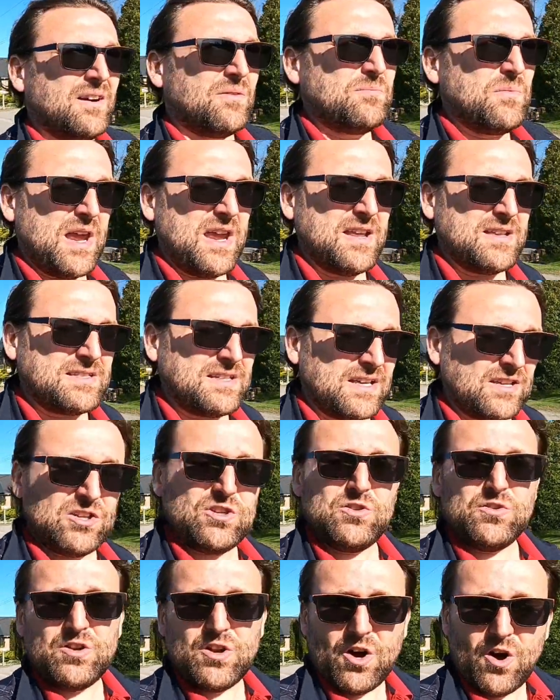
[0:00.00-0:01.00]
means
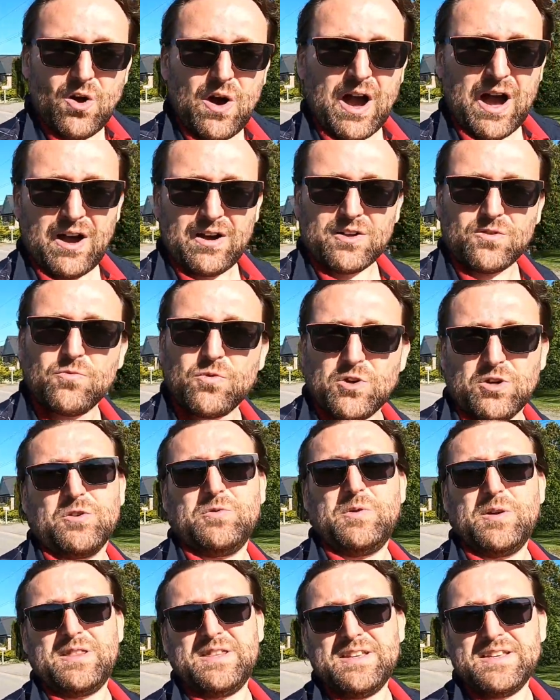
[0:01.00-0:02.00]
that you know how to
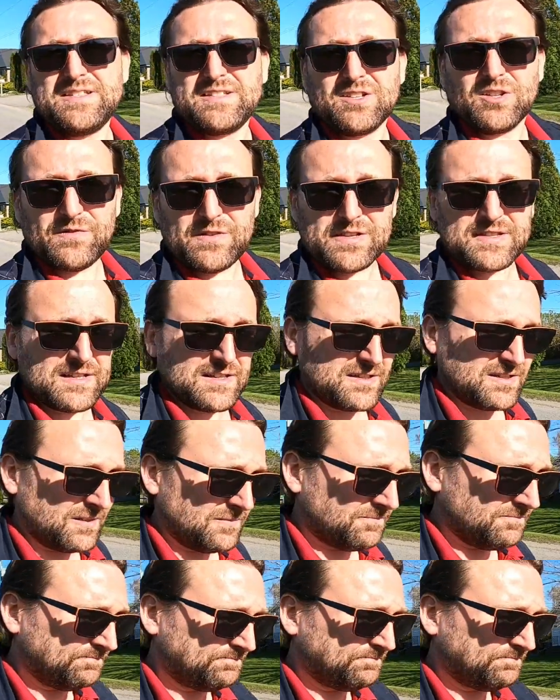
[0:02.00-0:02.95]
work with these services.